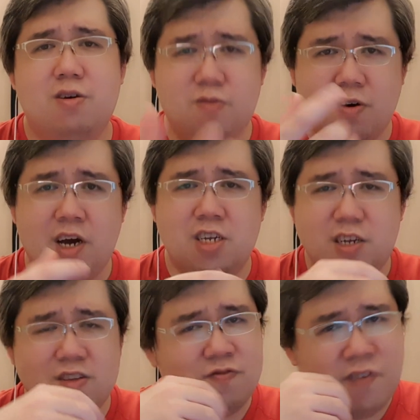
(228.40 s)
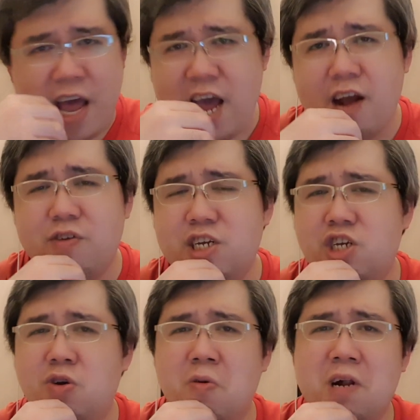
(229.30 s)
Wow, actually it's very
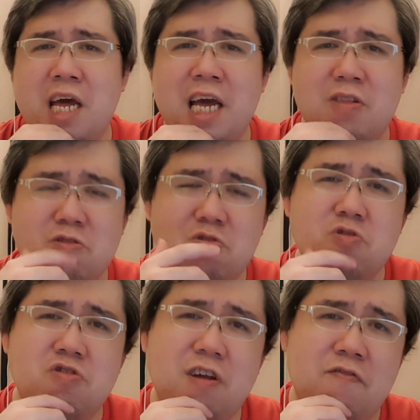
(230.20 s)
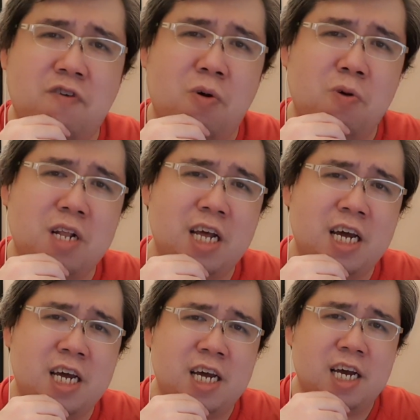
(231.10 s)
xiong leh, not so straightforward
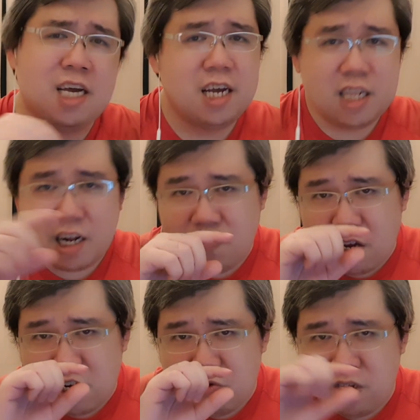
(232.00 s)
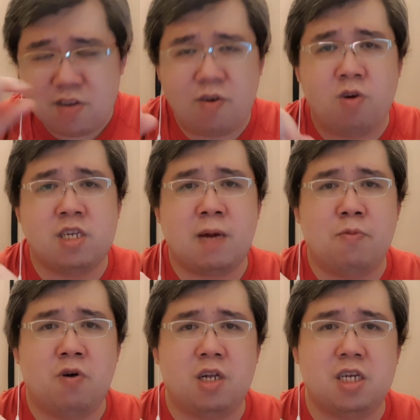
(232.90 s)
leh. Then if you actually read on some
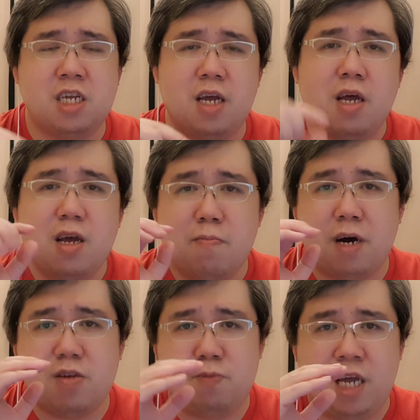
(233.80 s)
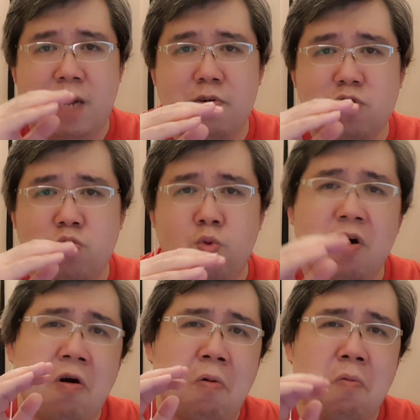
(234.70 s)
more, they say must be able to
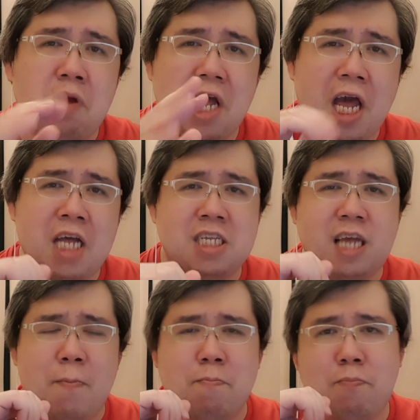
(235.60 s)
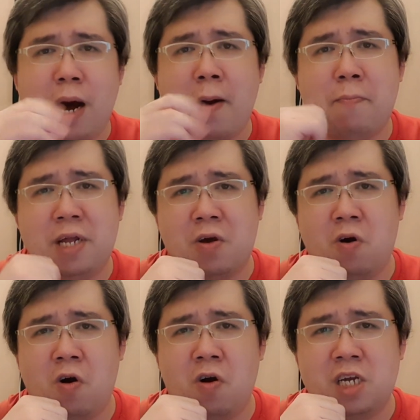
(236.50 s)
work on weekends and public
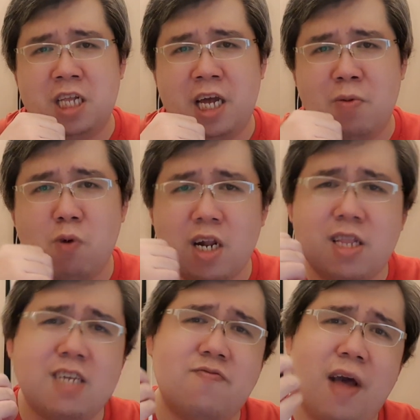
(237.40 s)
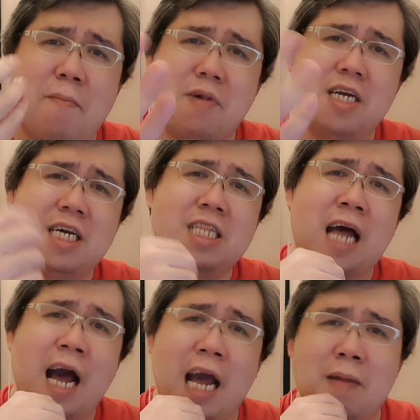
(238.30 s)
holiday. What are this family
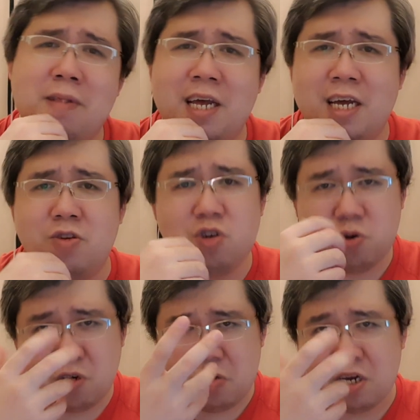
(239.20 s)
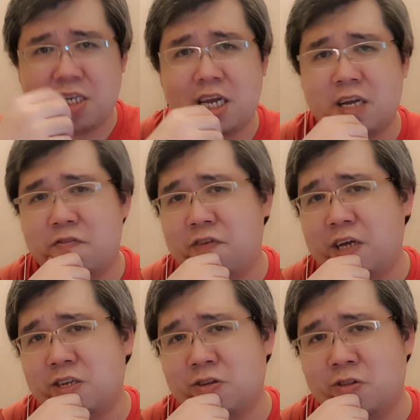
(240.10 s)
time leh? You sure you can
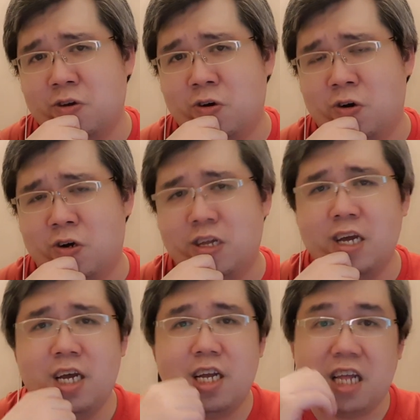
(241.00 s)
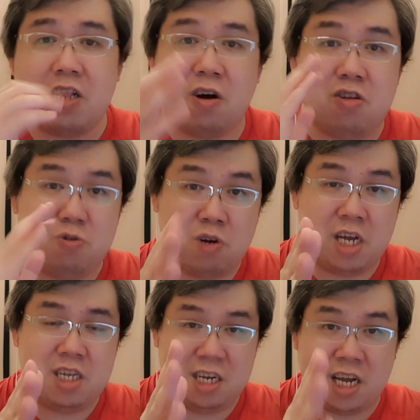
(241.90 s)
sacrifice or not? Then now you
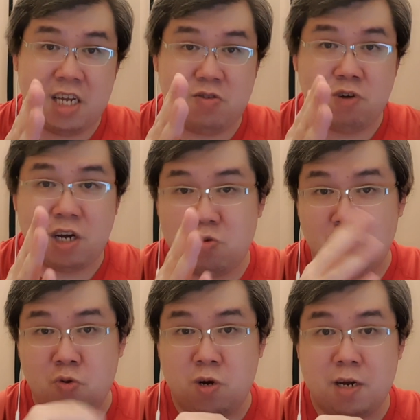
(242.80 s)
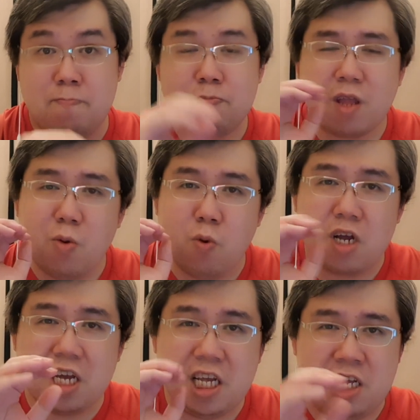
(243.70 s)
get, in case you don't know,
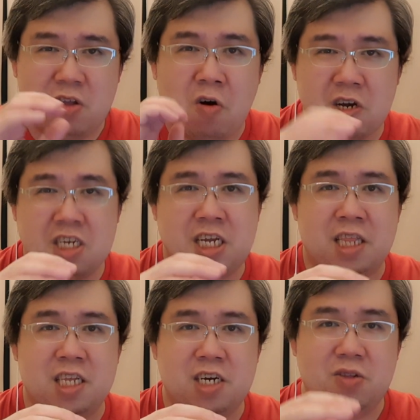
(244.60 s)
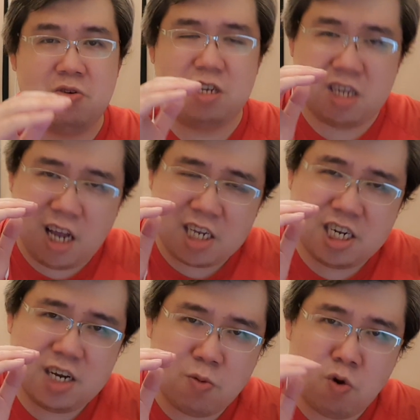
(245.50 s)
working in hawker center, you know, it's
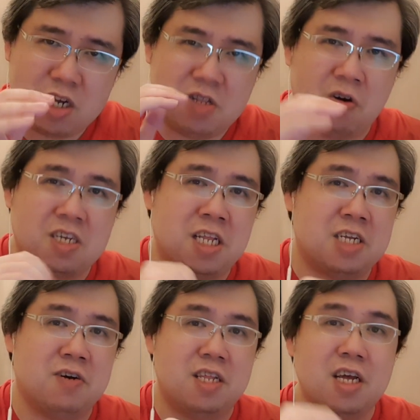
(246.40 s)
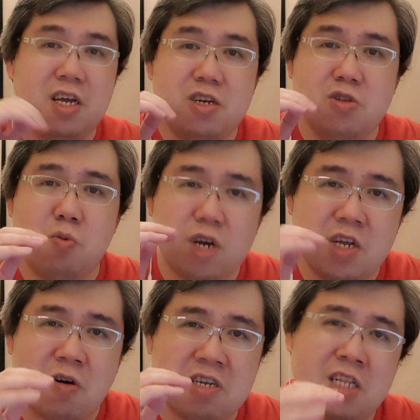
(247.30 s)
actually a work in hawker center. You know working
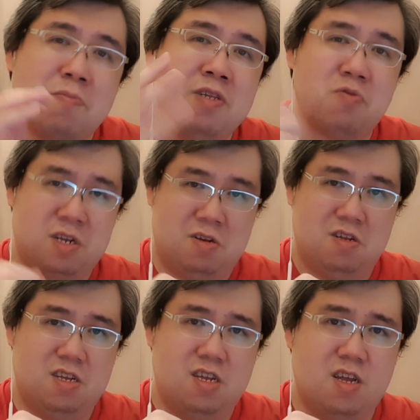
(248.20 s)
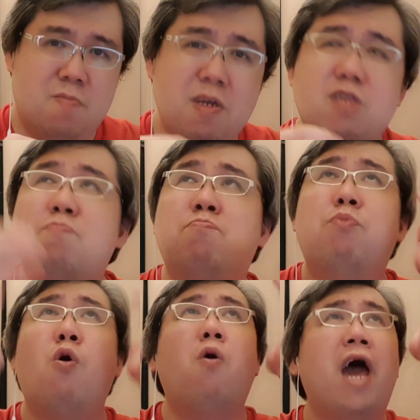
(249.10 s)
in hawker center means what? Means
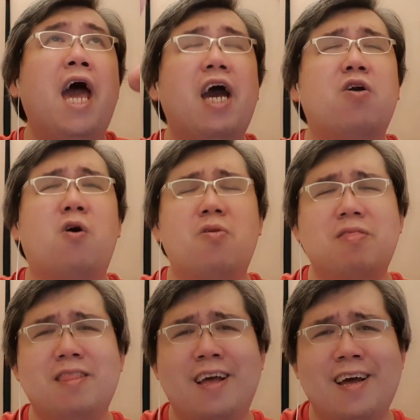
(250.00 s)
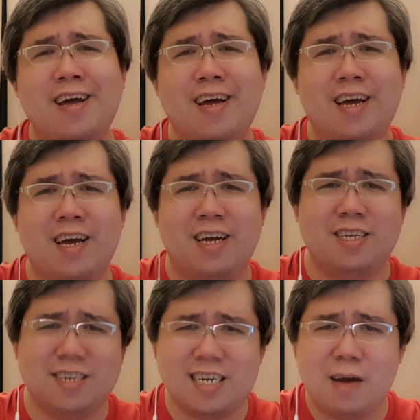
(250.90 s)
bo aircon leh.
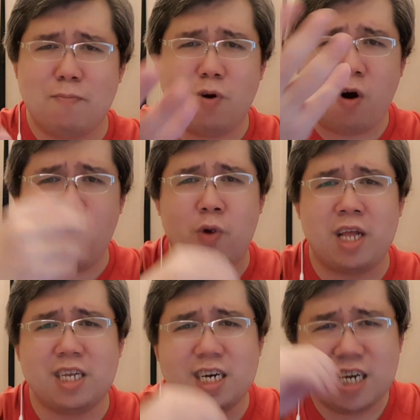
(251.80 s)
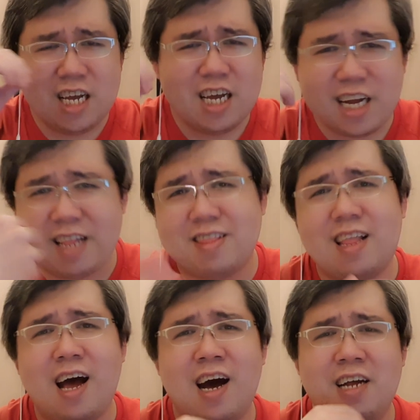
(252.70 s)
In Singapore, hot weather can
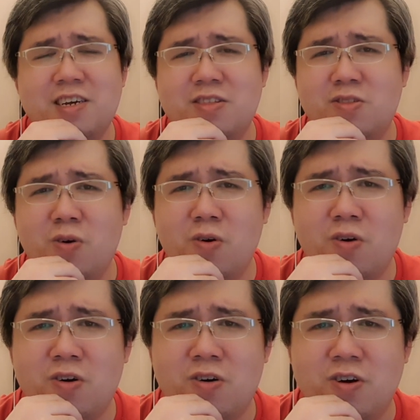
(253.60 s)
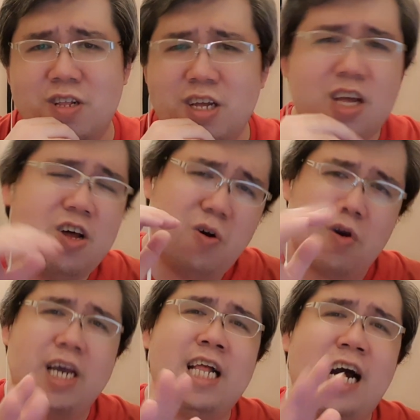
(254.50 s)
tahan or not.
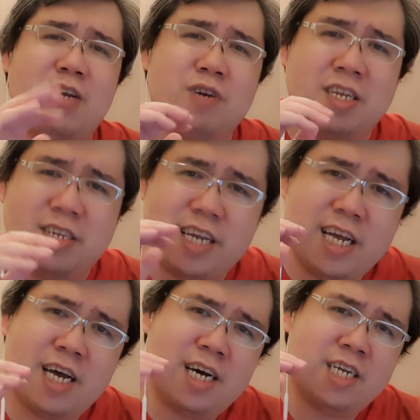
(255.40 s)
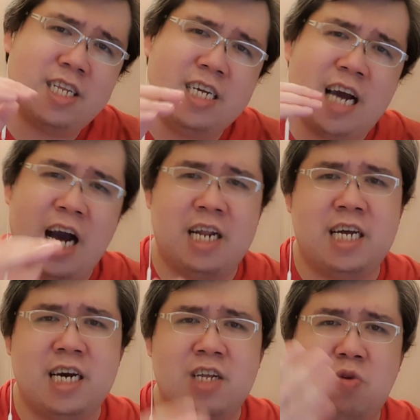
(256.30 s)
Okay lah, you can say a
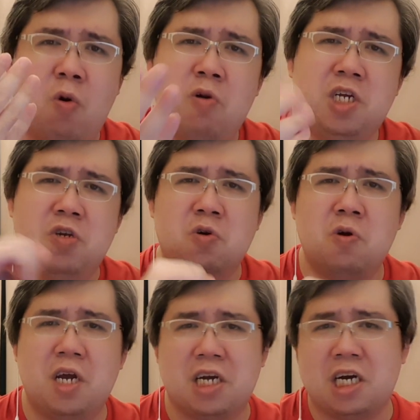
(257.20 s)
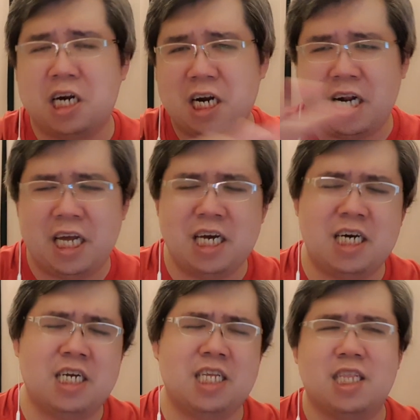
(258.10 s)
TRA don't need to go and
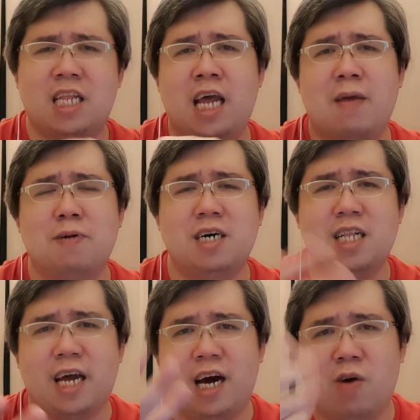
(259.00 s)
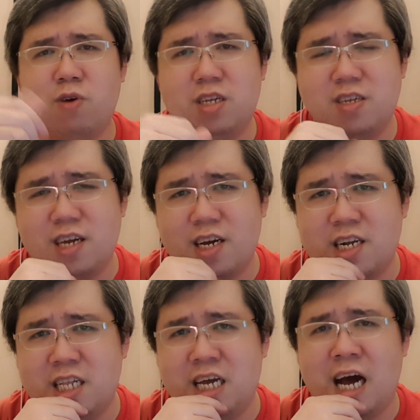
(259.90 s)
clear the table like our this
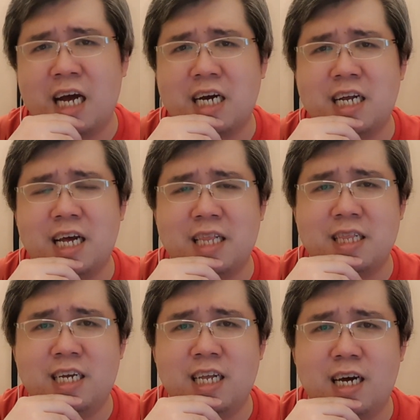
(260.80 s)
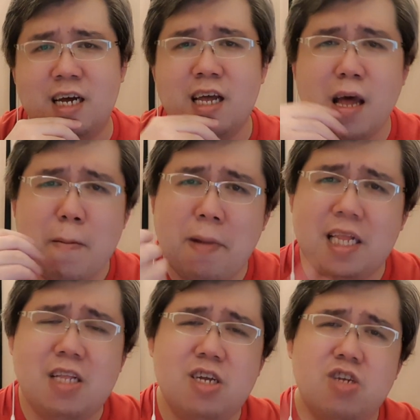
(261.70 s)
cleaning uncle and auntie lah. But
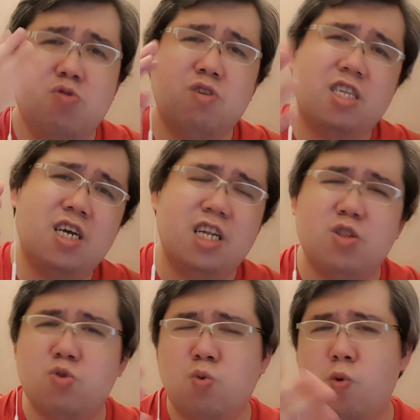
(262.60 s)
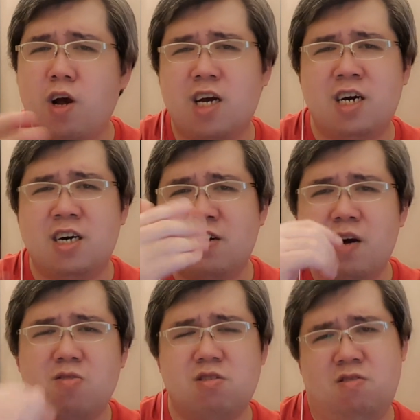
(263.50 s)
then you still need to walk
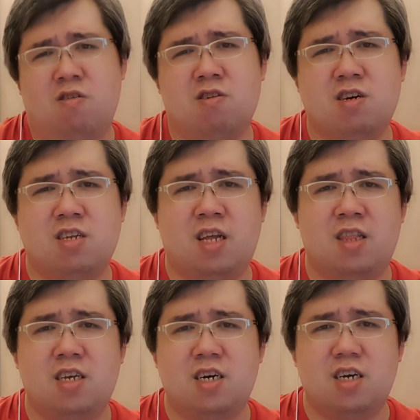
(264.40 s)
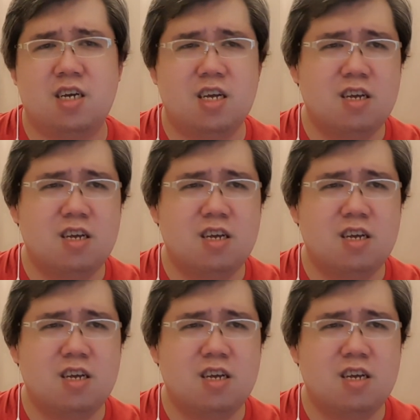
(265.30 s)
around the hawker center.